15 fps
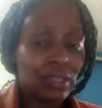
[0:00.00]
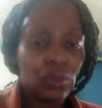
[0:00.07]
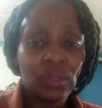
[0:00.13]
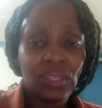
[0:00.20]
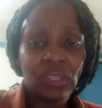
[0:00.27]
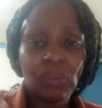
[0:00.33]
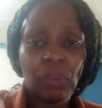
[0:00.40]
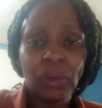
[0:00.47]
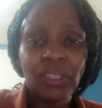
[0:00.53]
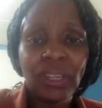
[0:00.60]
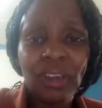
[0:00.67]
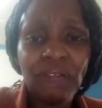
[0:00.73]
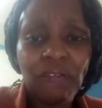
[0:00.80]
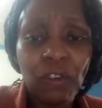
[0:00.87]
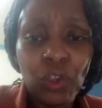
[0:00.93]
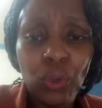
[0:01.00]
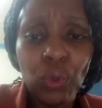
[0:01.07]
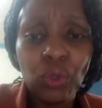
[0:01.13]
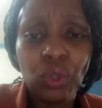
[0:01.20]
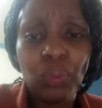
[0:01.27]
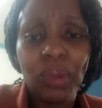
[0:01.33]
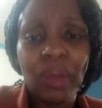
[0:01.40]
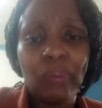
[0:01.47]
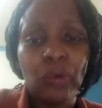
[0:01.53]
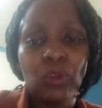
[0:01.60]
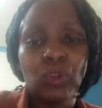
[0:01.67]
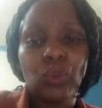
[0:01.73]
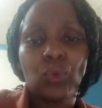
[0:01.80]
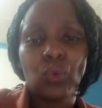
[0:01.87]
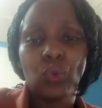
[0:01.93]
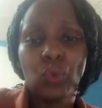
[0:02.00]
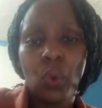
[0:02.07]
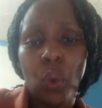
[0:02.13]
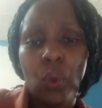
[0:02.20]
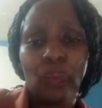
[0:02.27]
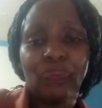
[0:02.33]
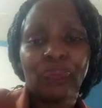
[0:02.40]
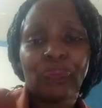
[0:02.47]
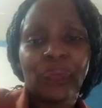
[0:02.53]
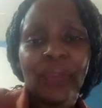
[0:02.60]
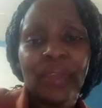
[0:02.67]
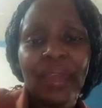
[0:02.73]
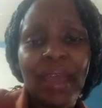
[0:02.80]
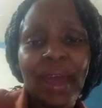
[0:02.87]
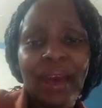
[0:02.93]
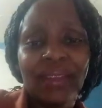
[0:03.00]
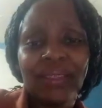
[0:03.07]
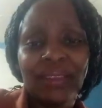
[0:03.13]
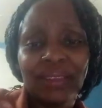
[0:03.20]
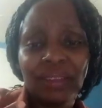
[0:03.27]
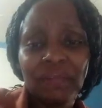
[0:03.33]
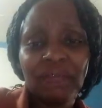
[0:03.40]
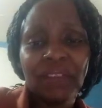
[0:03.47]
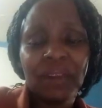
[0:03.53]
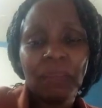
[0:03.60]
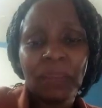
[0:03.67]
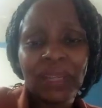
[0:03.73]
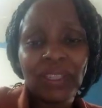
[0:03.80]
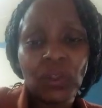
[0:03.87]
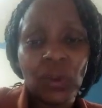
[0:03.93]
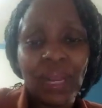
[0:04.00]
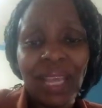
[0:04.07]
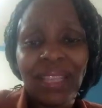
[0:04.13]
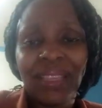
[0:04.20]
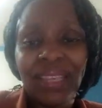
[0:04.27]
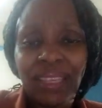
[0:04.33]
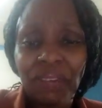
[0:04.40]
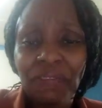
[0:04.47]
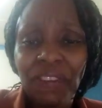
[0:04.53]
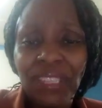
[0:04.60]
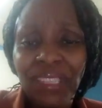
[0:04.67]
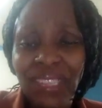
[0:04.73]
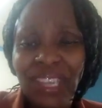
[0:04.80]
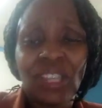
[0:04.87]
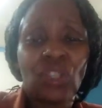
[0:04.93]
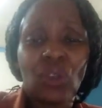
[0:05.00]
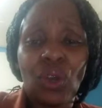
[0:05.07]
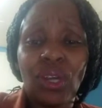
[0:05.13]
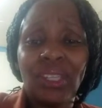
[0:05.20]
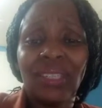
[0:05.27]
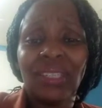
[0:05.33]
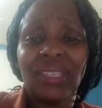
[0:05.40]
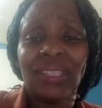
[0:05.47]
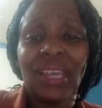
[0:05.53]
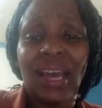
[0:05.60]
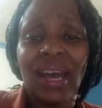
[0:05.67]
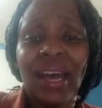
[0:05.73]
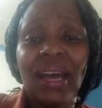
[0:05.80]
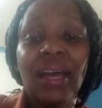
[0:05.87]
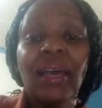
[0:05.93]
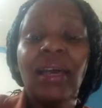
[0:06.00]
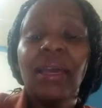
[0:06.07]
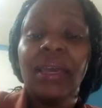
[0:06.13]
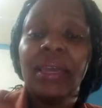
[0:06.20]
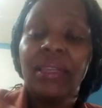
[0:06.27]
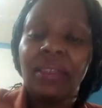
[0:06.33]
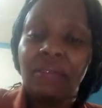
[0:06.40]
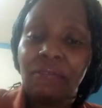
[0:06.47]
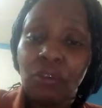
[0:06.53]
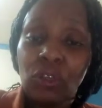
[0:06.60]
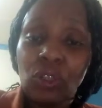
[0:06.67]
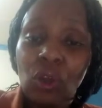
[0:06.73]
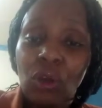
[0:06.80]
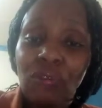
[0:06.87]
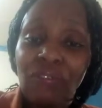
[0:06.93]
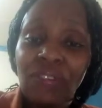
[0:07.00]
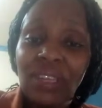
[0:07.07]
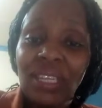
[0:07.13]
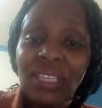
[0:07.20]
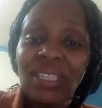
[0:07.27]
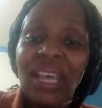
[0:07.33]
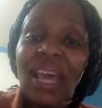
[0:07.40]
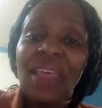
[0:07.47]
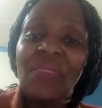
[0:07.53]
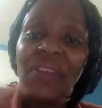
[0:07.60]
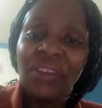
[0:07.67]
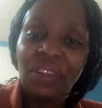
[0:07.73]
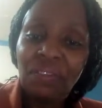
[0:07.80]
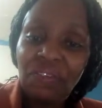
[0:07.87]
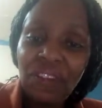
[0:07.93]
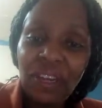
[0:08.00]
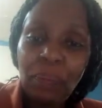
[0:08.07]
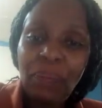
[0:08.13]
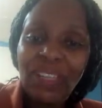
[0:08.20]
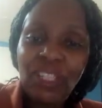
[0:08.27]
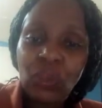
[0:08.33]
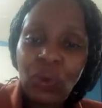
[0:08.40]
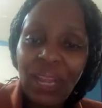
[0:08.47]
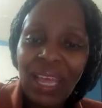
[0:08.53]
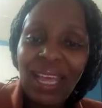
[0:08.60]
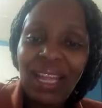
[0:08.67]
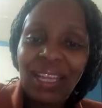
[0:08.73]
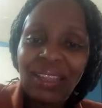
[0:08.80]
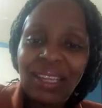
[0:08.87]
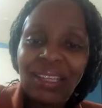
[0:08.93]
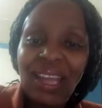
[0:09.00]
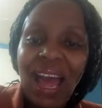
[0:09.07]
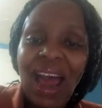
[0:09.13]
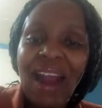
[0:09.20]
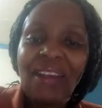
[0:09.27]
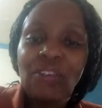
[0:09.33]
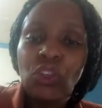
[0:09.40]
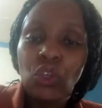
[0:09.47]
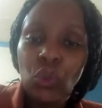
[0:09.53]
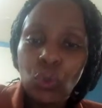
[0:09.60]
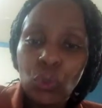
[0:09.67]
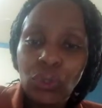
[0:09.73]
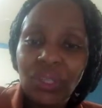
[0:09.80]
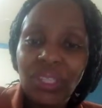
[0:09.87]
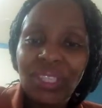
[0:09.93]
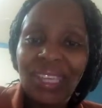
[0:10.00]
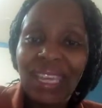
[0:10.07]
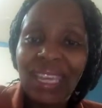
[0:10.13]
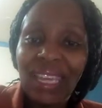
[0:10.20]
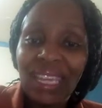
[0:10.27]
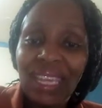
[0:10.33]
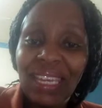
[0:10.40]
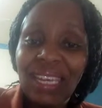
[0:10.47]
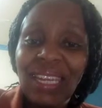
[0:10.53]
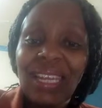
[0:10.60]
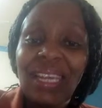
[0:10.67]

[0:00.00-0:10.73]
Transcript: So it is important for you to be able to know the different personnel, the different sections in the front office, the different personnel that are used in